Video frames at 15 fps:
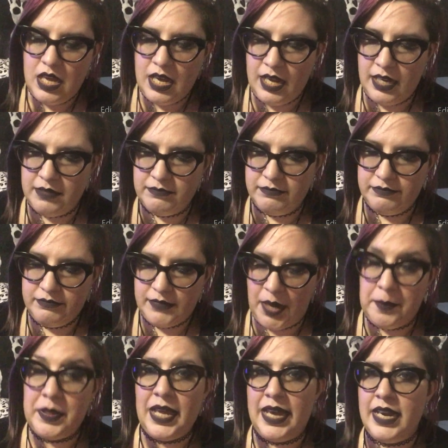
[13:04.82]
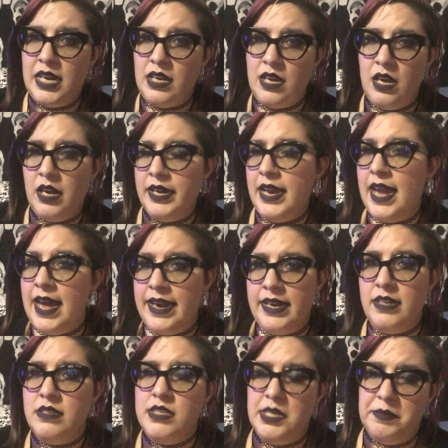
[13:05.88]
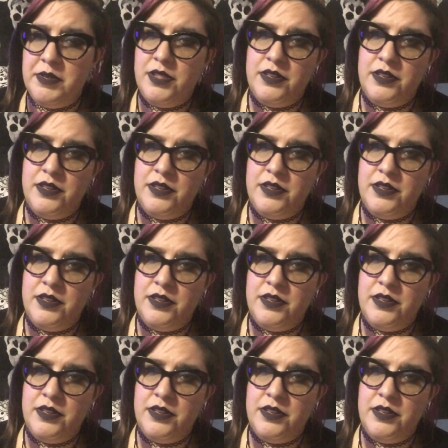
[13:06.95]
I'm planning on adding some